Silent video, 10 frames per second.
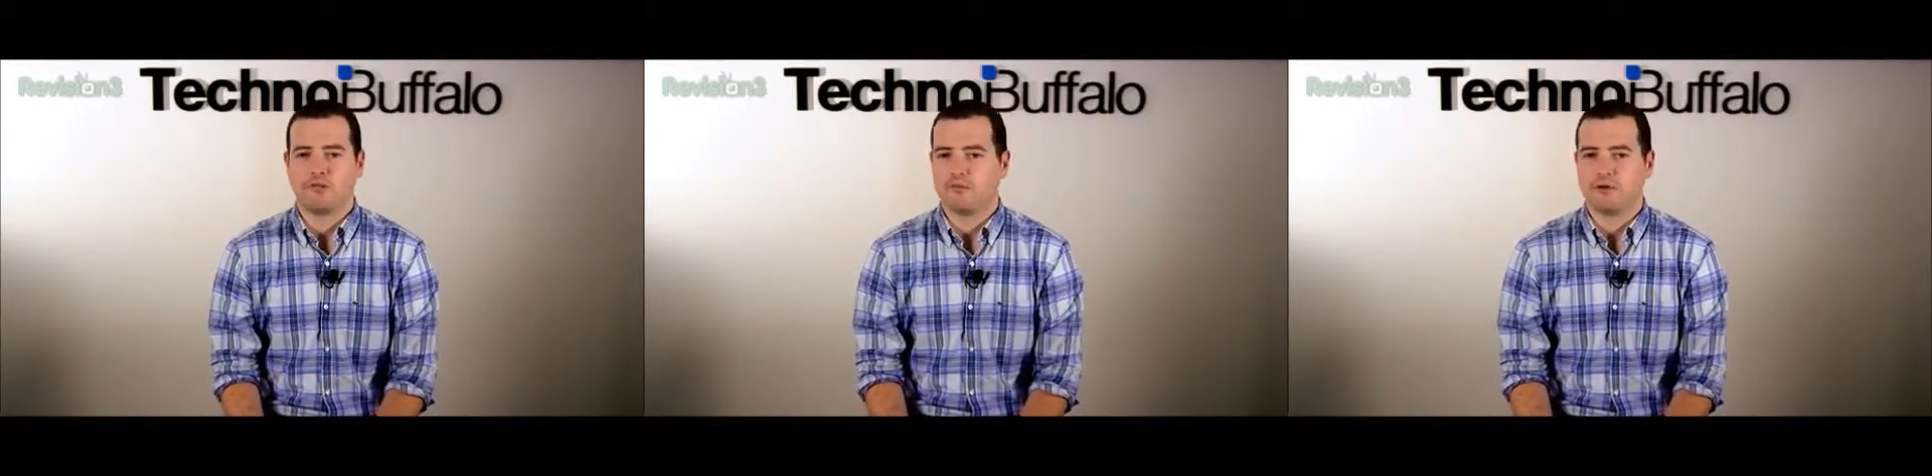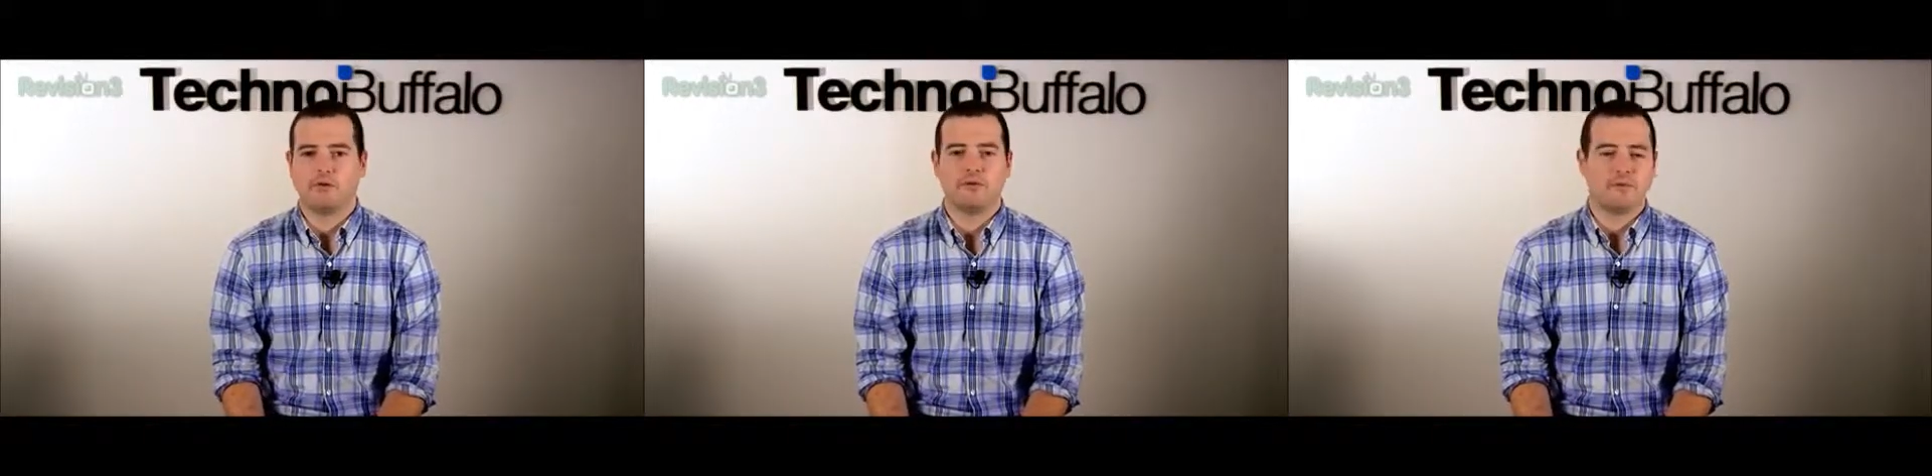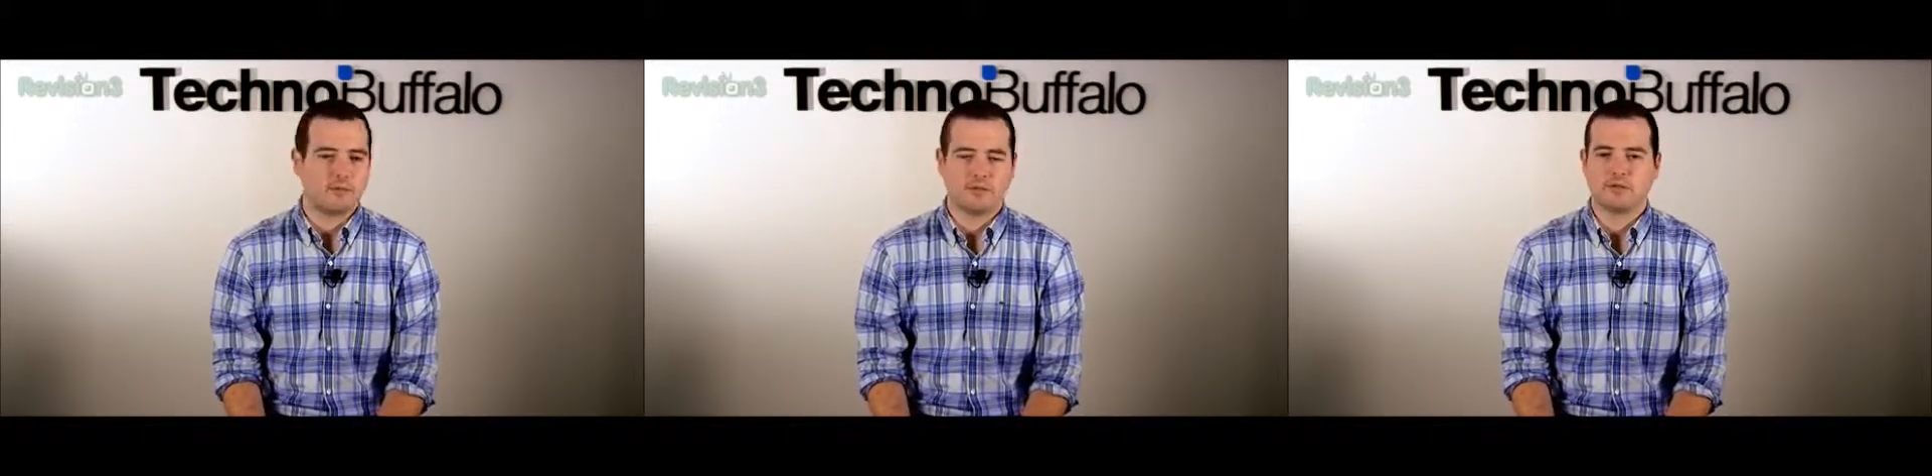Everybody
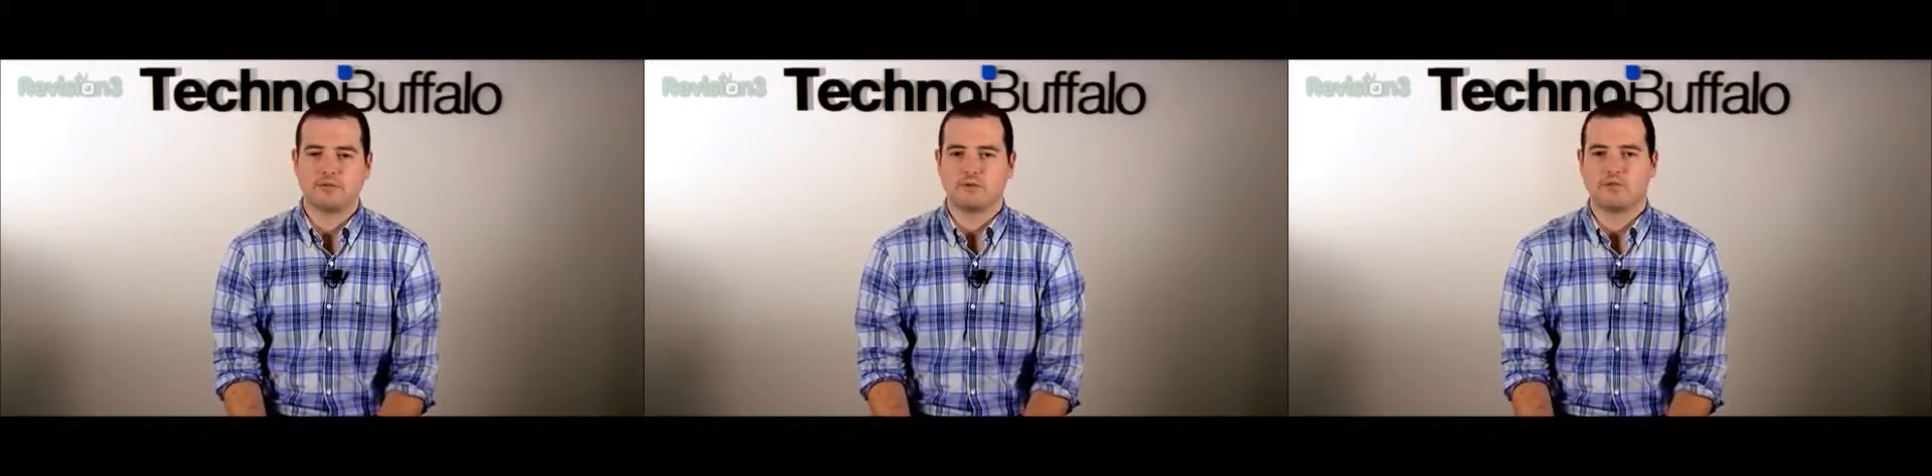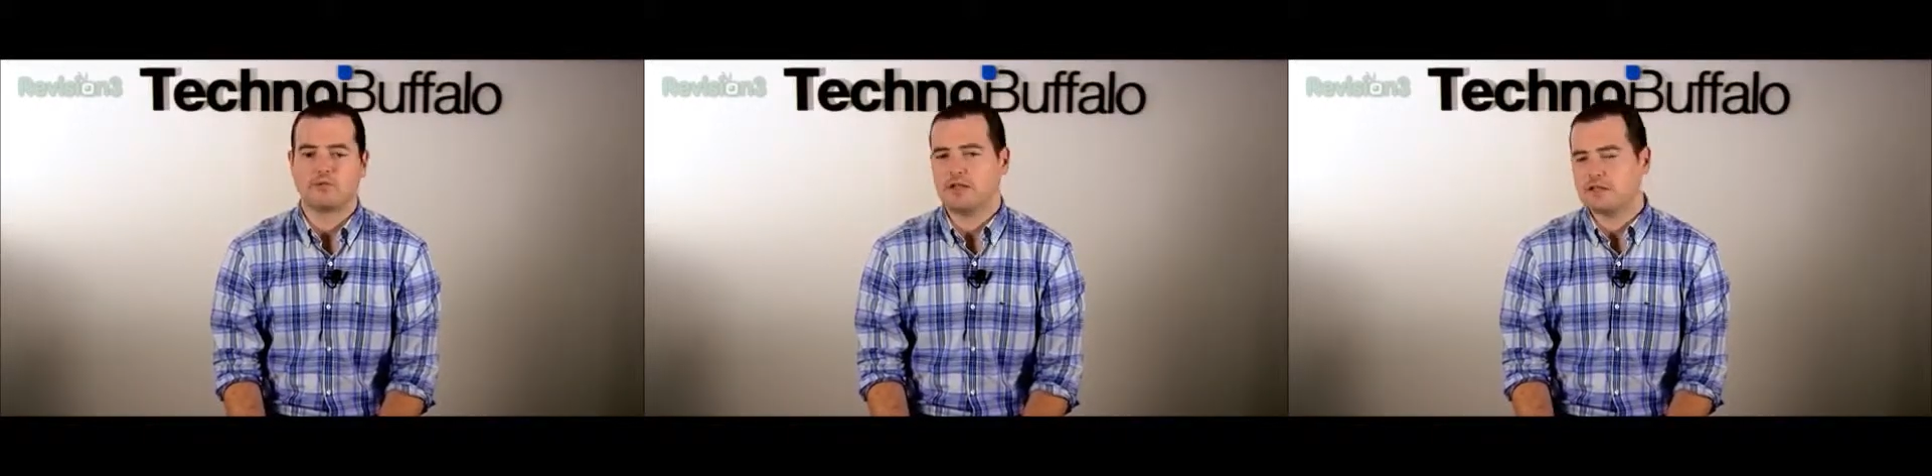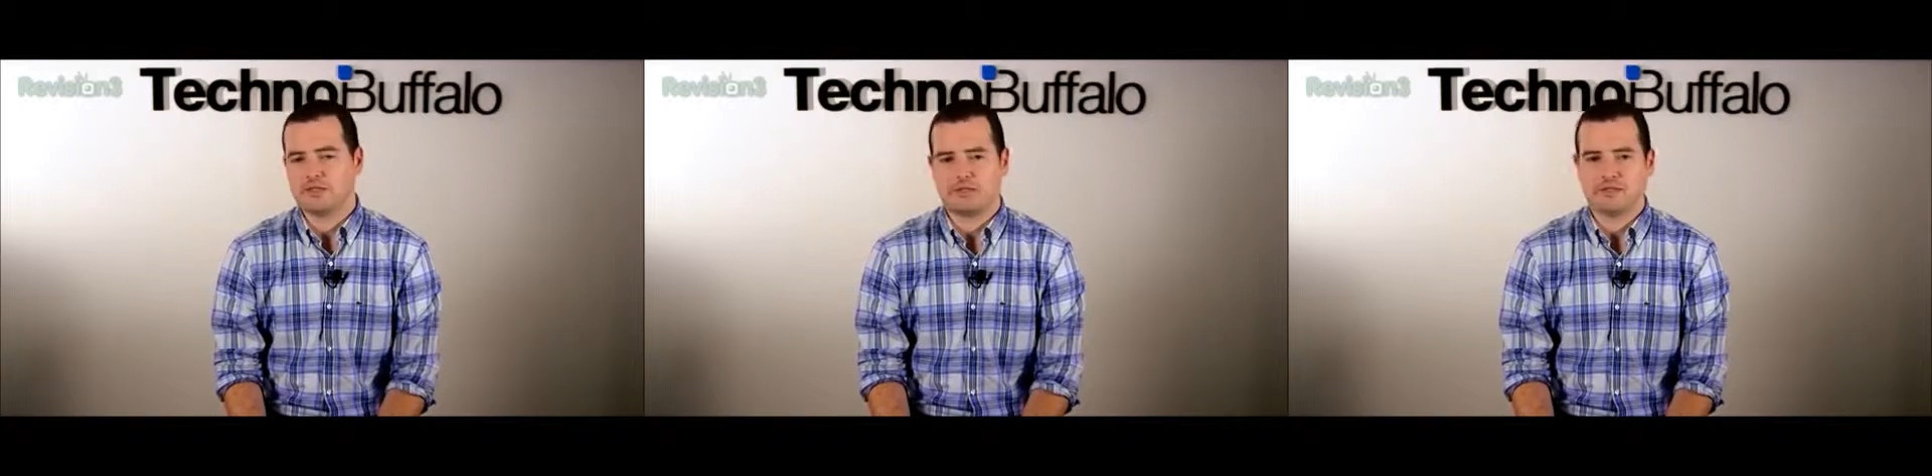remembers the ones from
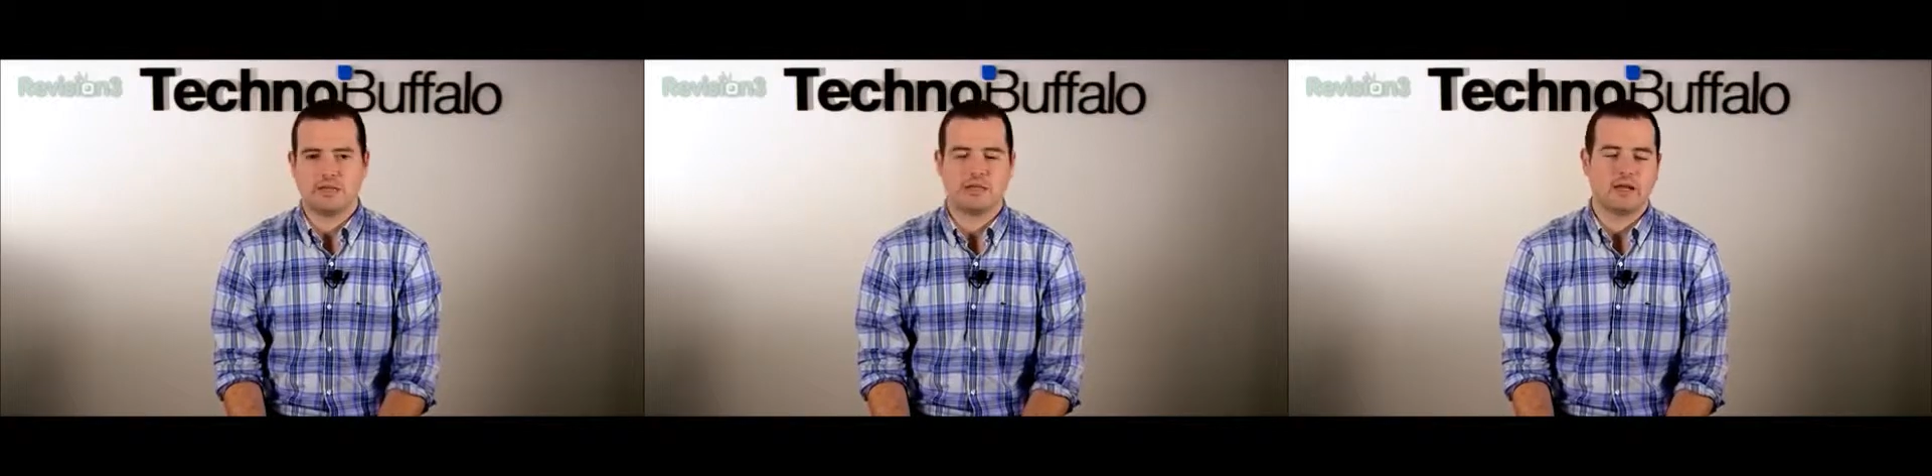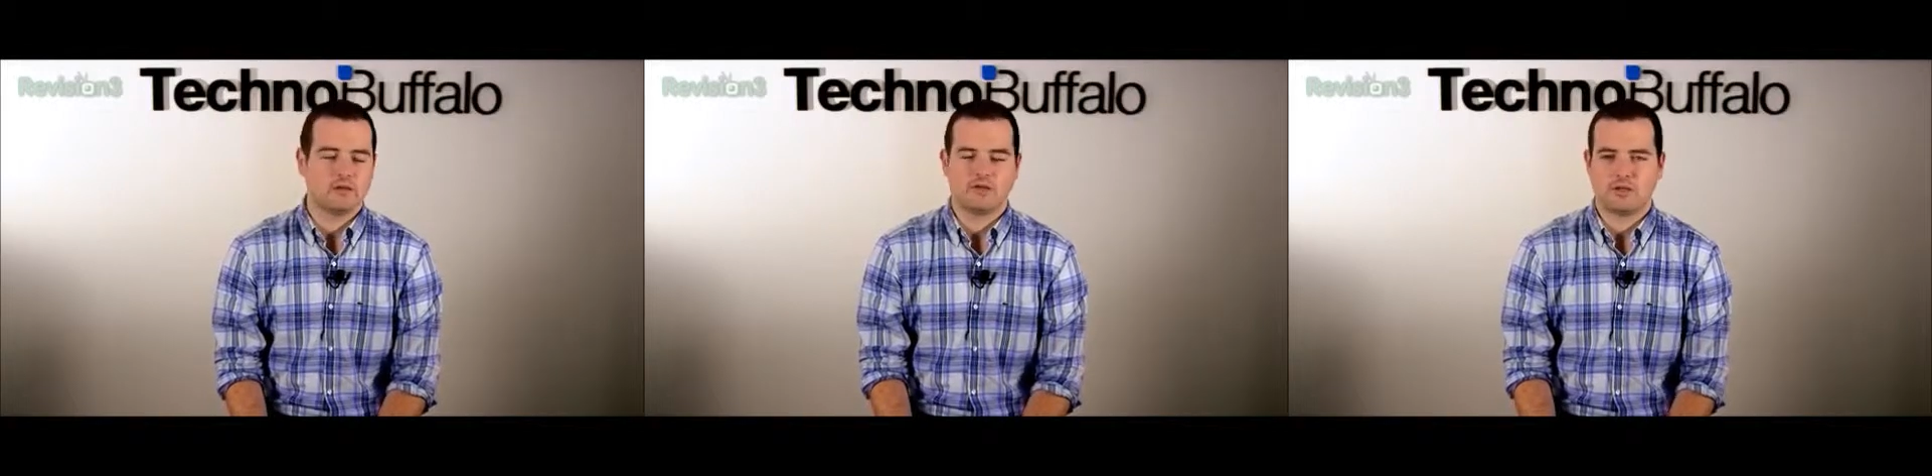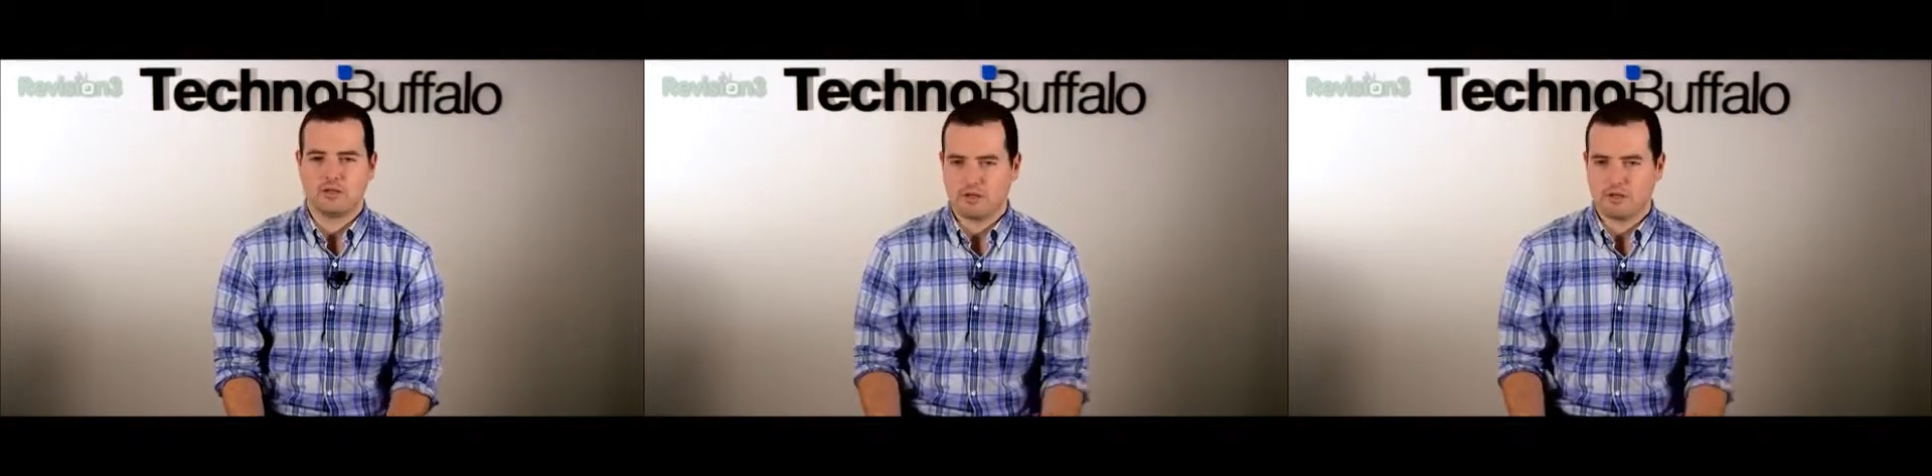HTC and LG.